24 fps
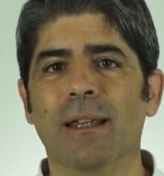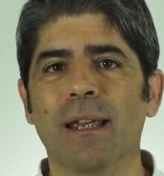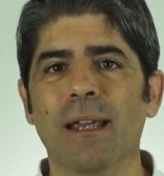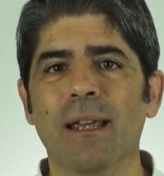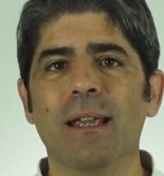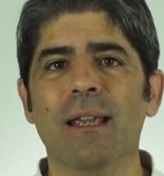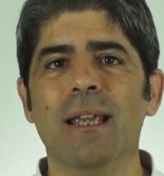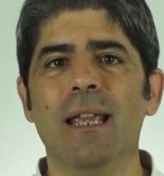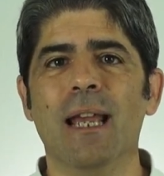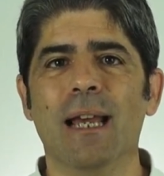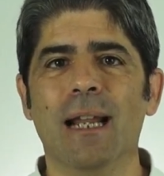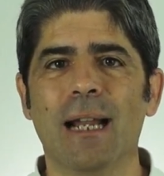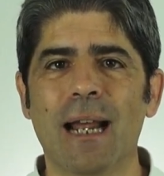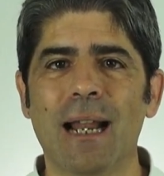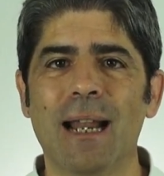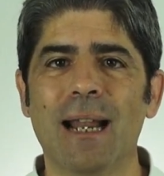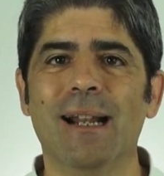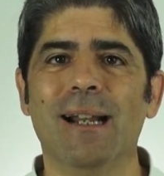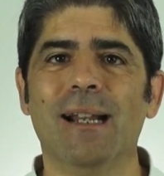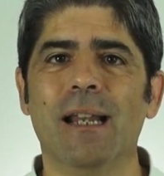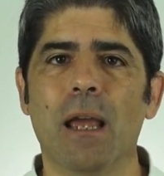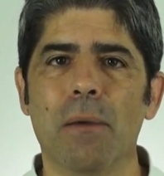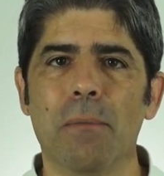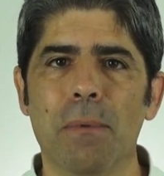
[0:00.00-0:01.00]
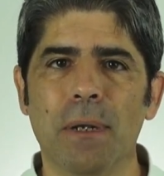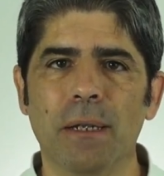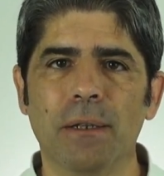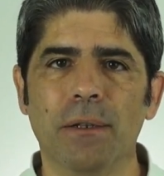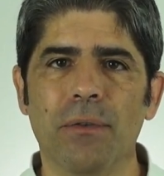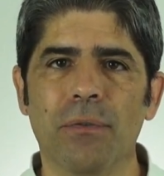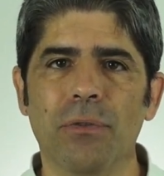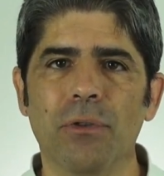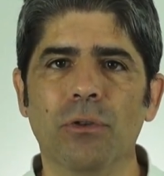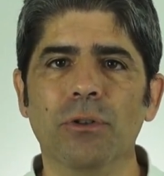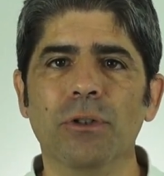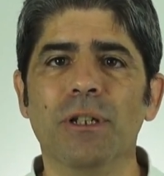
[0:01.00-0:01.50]
will usually be
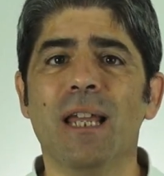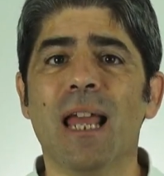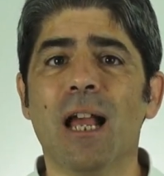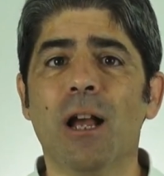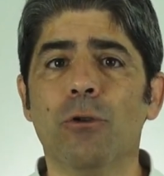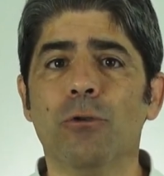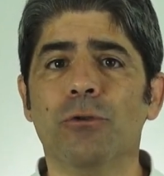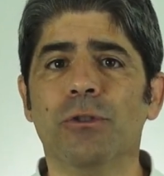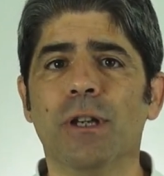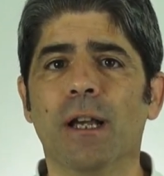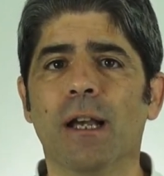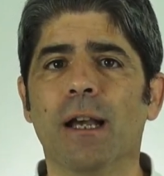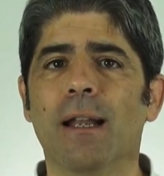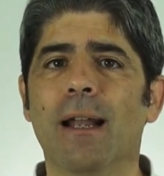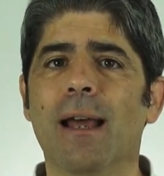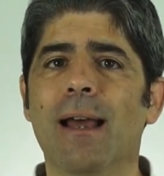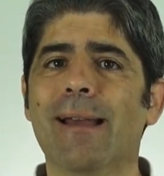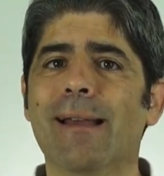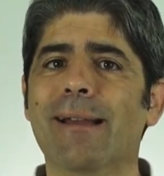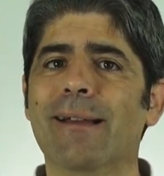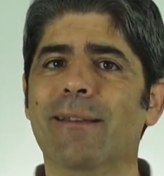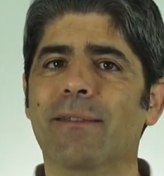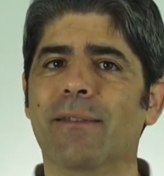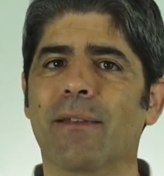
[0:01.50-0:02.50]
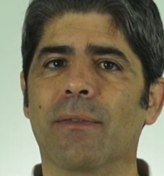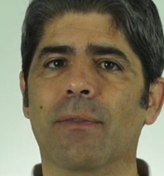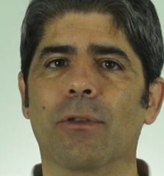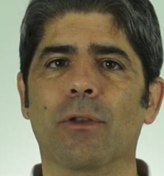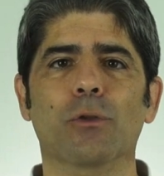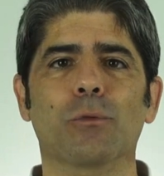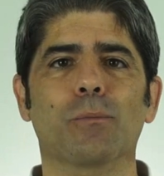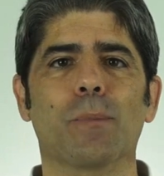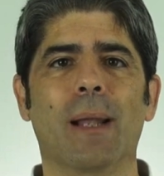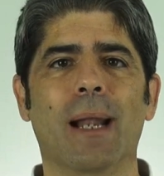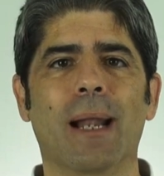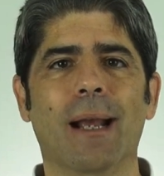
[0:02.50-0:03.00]
available to guide the
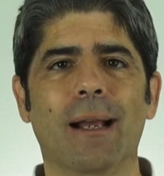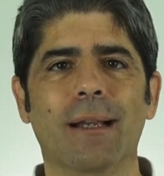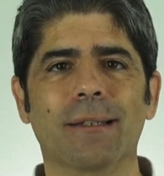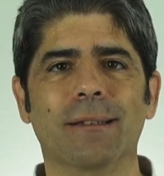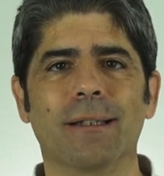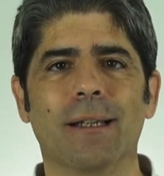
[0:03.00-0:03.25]
rehabilitation